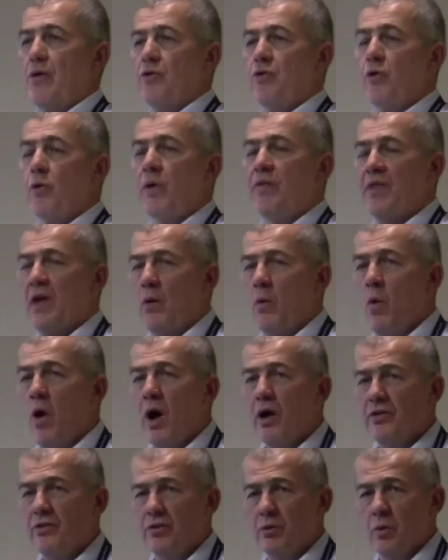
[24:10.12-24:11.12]
do what they
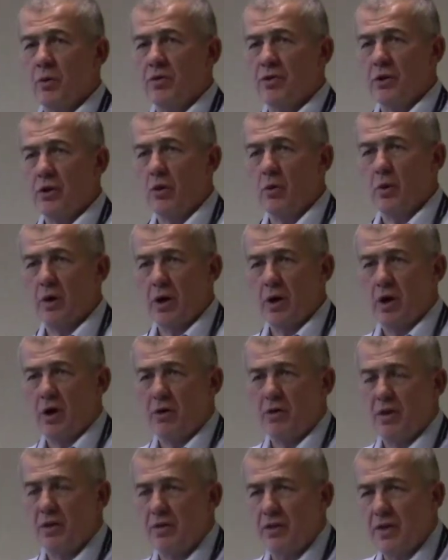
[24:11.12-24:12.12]
want to with the
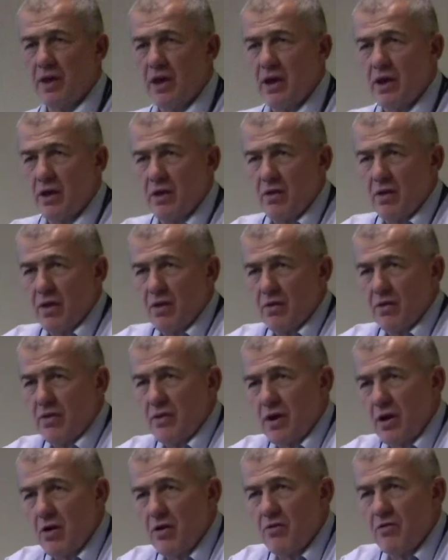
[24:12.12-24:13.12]
OER, then they,
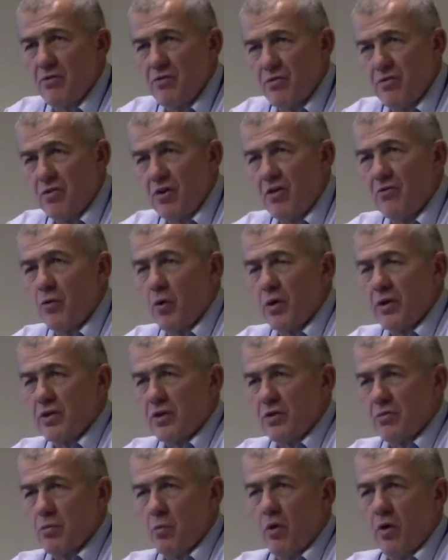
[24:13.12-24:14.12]
their, their
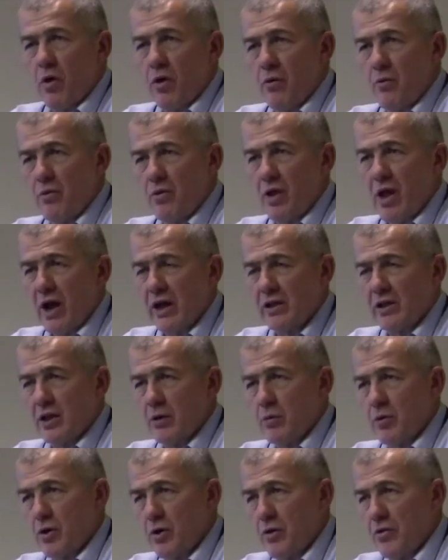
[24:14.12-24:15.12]
voice is more likely
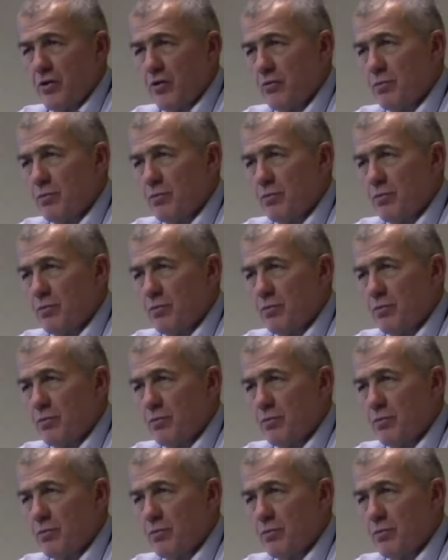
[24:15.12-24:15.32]
to be heard.